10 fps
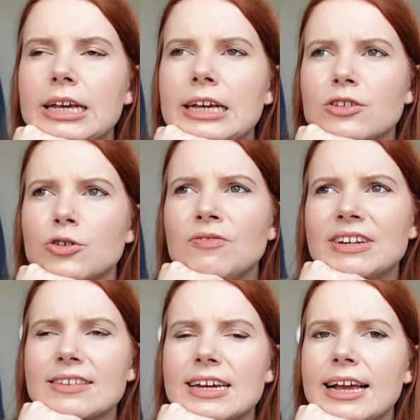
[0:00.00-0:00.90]
He sort of
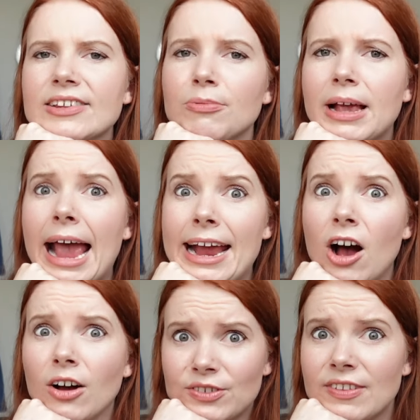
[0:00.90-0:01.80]
disconnects from Kate
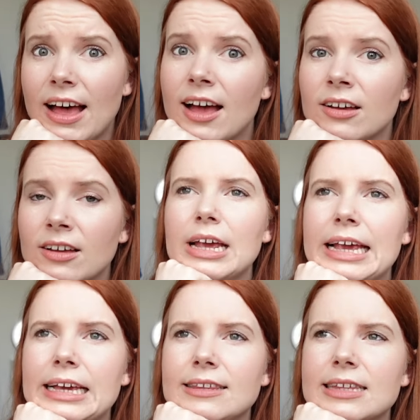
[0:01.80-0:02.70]
after that.
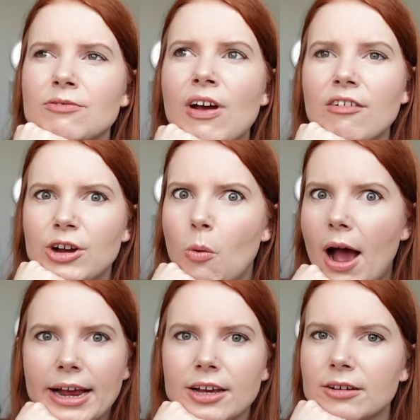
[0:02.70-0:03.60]
He's very
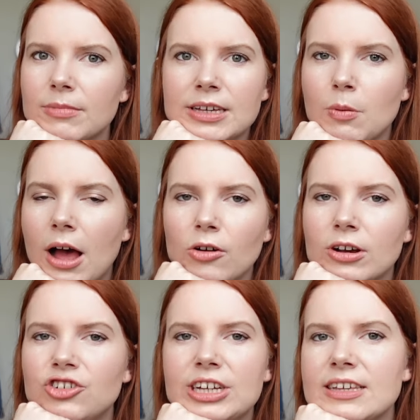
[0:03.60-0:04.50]
quiet as well.
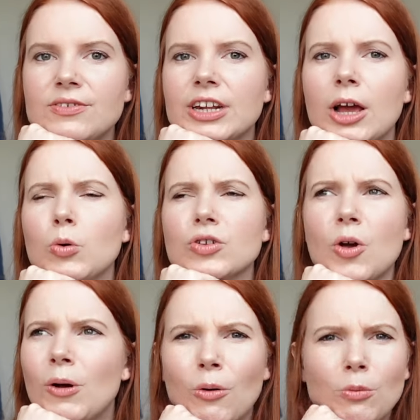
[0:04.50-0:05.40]
She's even like, what's
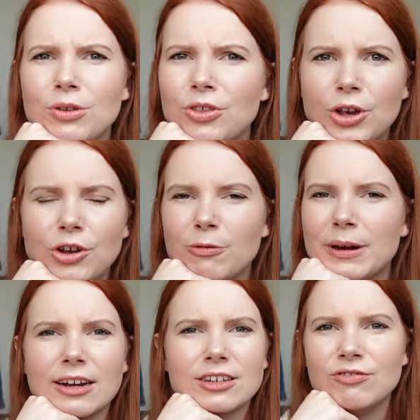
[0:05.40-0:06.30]
going on with you? You've
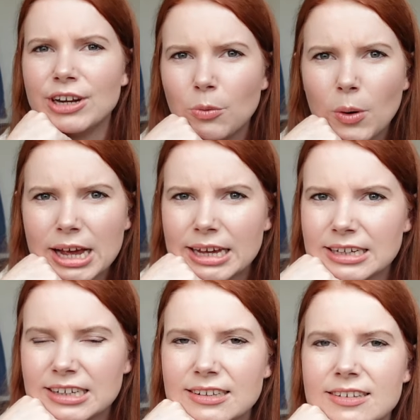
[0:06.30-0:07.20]
been acting really
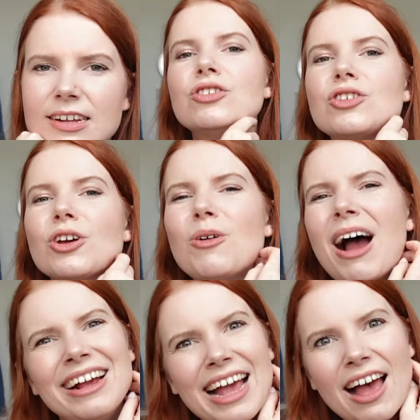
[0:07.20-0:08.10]
weird. So
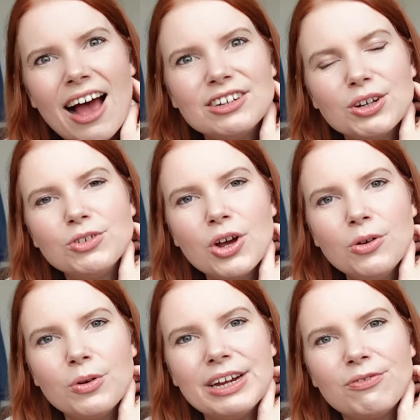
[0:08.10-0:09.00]
I don't
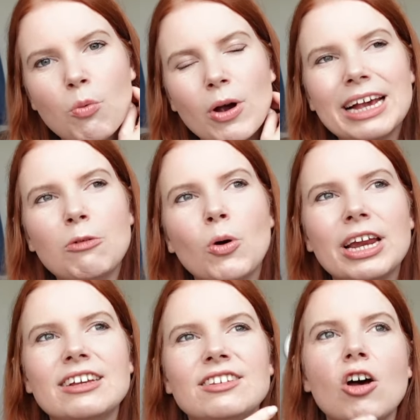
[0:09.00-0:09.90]
know if what
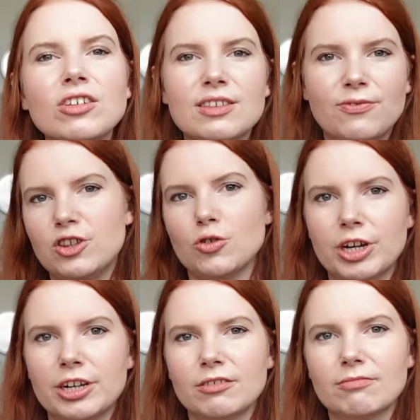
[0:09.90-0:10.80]
it does for
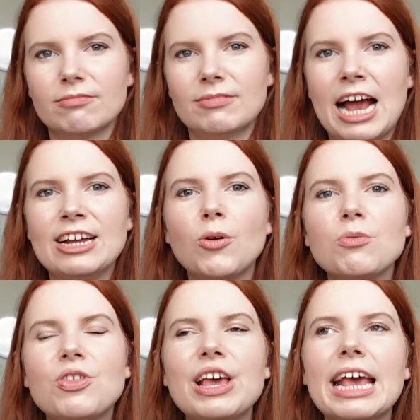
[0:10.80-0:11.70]
Sawyer. I
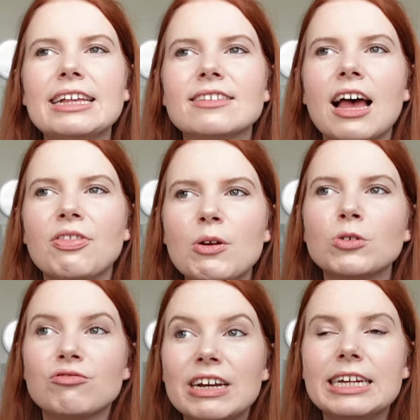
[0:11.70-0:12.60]
think
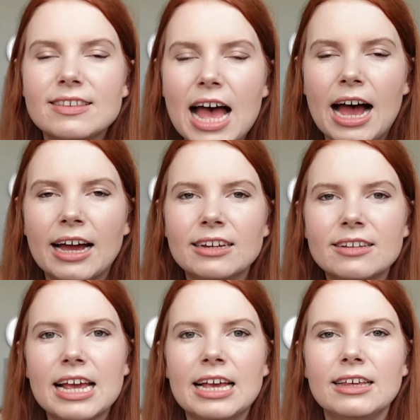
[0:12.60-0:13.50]
what's really
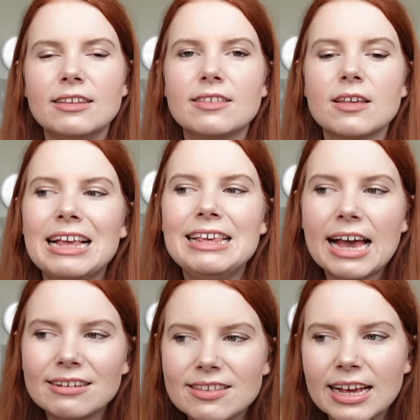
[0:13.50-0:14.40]
sad is,
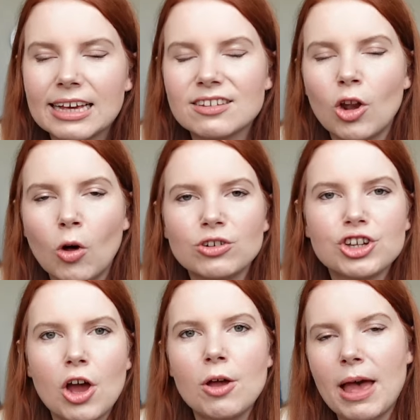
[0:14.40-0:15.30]
yes, I guess long
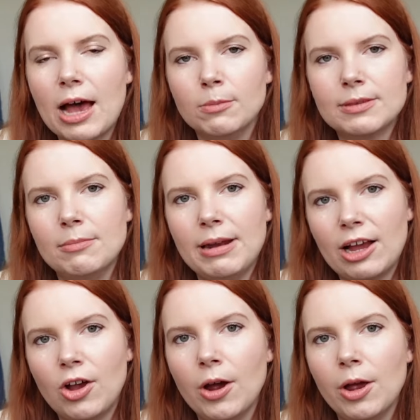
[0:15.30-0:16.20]
term it helps him
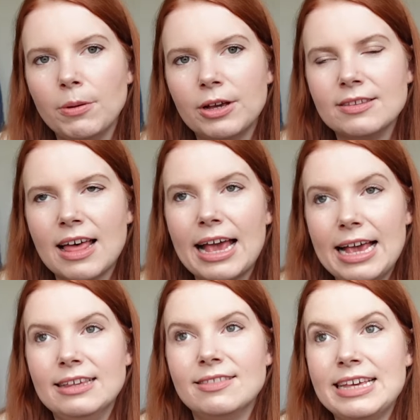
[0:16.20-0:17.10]
let go because that
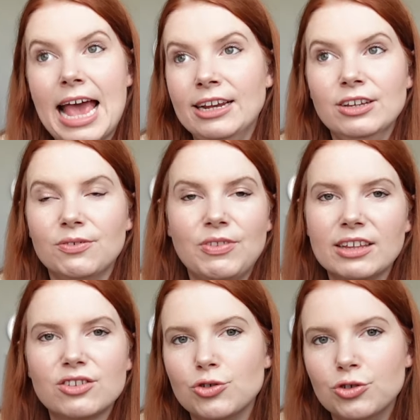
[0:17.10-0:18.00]
is the end of
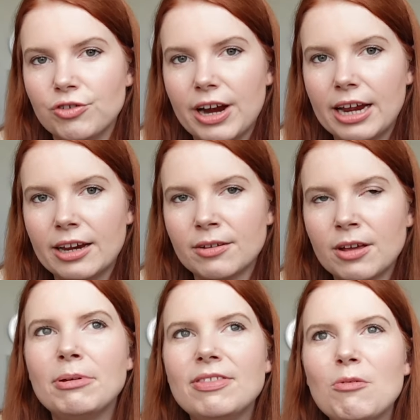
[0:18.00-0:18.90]
that story.
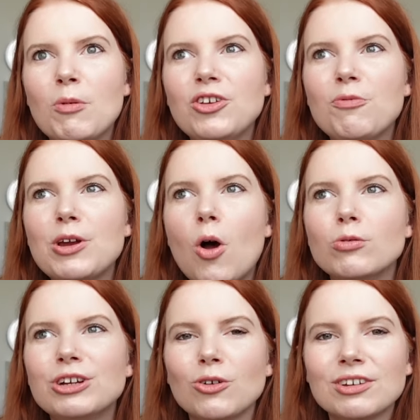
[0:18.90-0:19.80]
But then when you've been
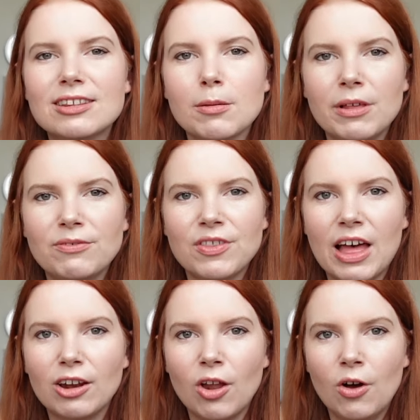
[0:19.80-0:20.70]
holding on to something for
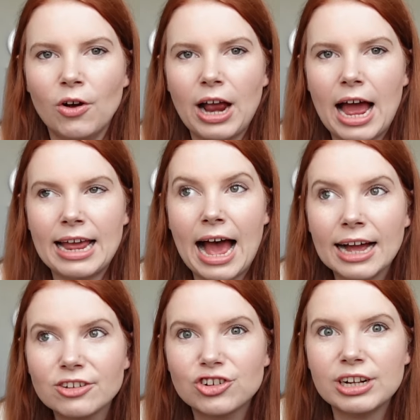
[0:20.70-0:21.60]
that long and it
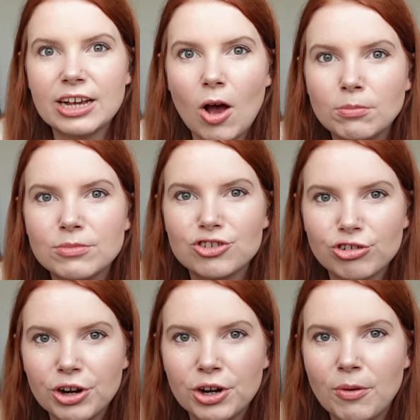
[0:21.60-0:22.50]
actually comes
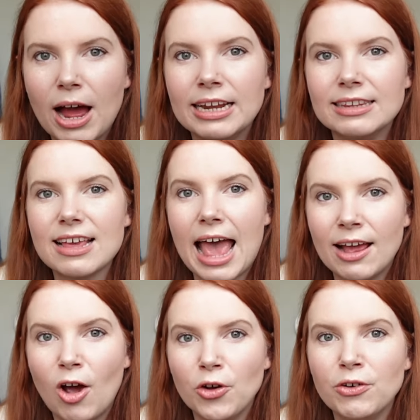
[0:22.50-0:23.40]
true and it's
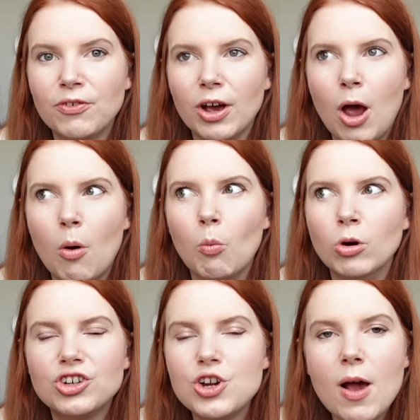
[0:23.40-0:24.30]
over,
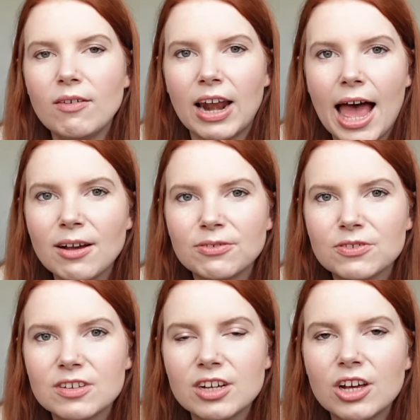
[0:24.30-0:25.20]
what do you have
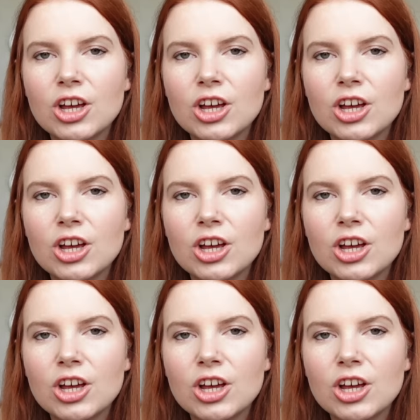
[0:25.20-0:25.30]
left?